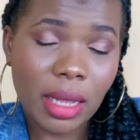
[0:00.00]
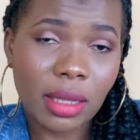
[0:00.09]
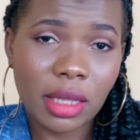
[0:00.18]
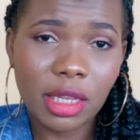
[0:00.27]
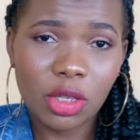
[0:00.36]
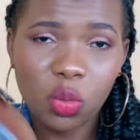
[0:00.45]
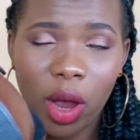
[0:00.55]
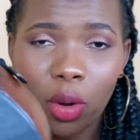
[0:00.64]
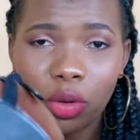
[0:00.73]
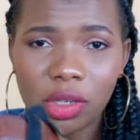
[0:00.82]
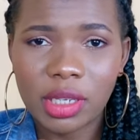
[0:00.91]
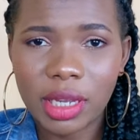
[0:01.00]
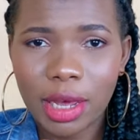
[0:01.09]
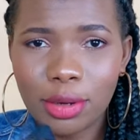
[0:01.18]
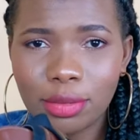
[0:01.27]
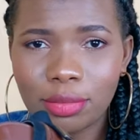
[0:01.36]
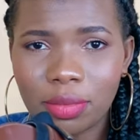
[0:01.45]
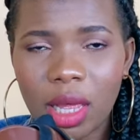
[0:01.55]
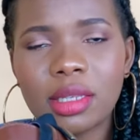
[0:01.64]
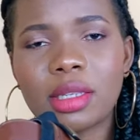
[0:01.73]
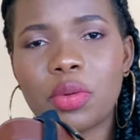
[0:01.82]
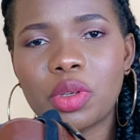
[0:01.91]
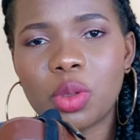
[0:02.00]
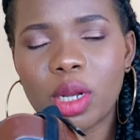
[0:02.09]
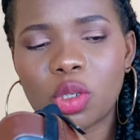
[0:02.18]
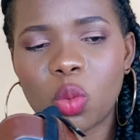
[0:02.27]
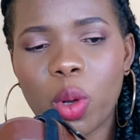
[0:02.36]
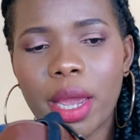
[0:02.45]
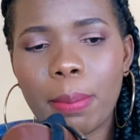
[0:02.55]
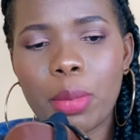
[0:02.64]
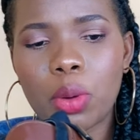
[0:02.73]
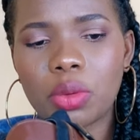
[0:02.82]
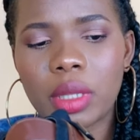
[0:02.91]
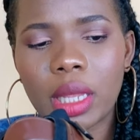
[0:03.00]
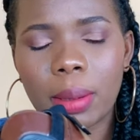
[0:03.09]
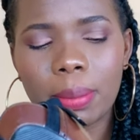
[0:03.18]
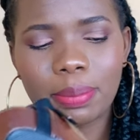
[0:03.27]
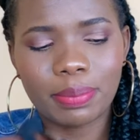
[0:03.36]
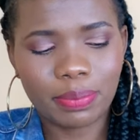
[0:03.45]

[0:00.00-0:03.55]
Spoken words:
These were on sale. That's the reason as to why I bought them.